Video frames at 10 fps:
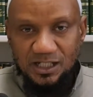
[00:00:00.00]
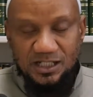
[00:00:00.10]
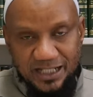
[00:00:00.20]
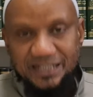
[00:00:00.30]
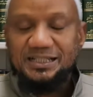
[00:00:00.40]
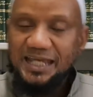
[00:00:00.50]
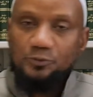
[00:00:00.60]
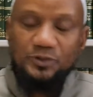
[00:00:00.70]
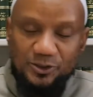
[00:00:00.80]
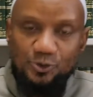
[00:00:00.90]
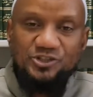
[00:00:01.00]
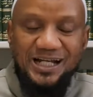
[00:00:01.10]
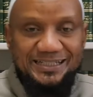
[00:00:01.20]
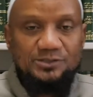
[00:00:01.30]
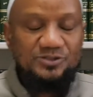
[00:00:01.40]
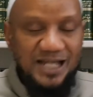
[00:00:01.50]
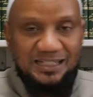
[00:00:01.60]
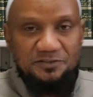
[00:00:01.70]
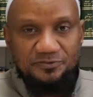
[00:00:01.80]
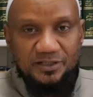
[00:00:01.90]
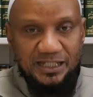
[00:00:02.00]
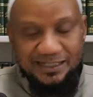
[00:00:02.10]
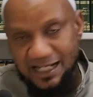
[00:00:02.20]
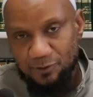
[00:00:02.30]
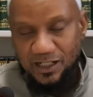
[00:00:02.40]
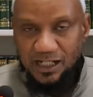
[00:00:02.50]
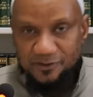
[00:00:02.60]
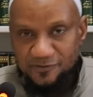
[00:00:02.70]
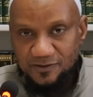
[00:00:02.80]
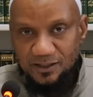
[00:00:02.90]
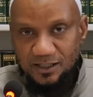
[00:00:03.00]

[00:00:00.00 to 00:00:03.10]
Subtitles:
then can we use hadith da'if in that regards?